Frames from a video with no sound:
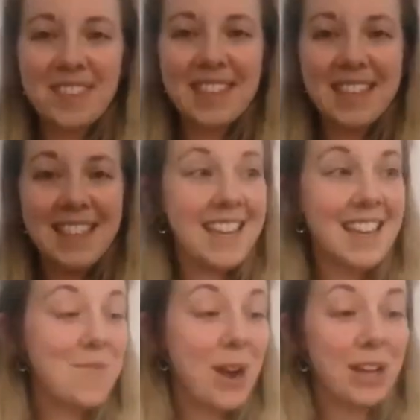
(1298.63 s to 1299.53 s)

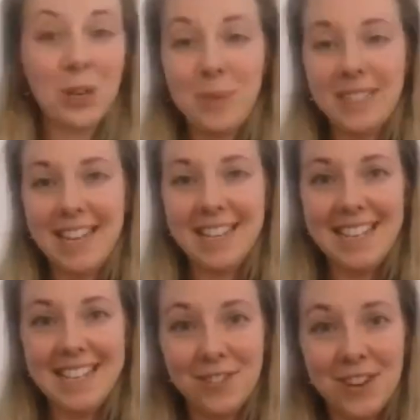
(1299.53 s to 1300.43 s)
the workshop
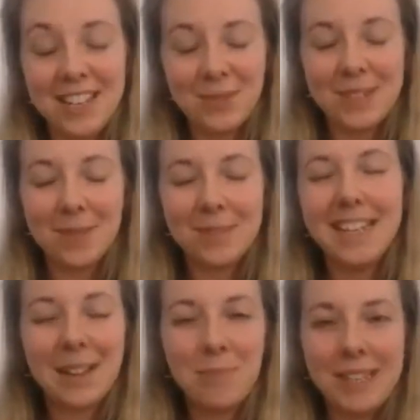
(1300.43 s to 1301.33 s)
attendees are sometimes a
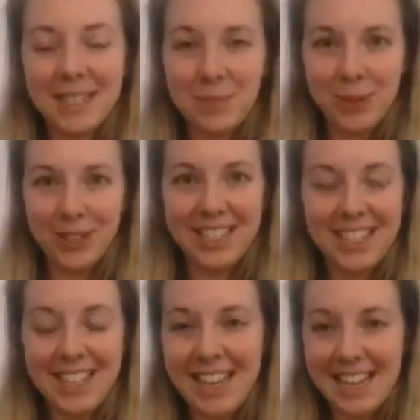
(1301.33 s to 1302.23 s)
little bit disappointed
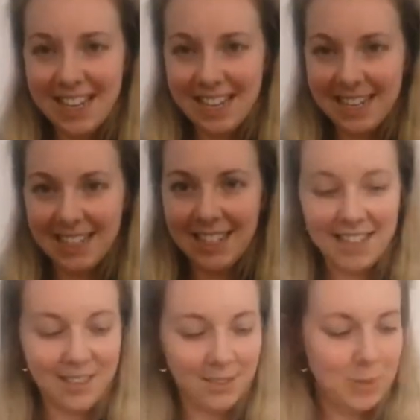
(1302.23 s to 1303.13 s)
that their yarn hasn't
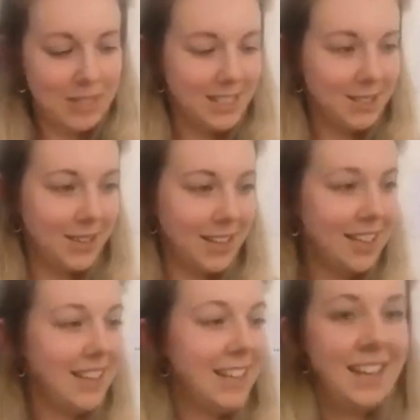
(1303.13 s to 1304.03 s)
curled up into
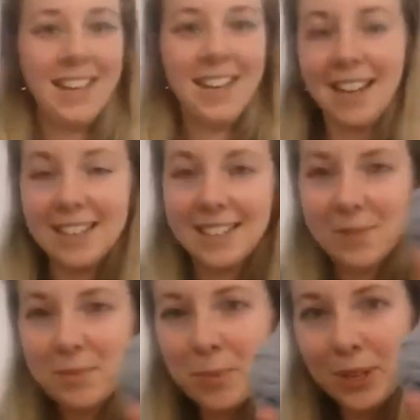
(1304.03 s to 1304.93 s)
a nice
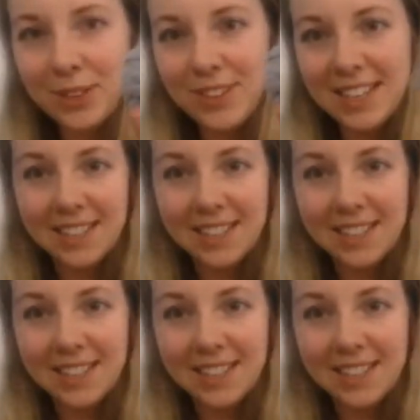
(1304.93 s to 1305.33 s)
ball of it.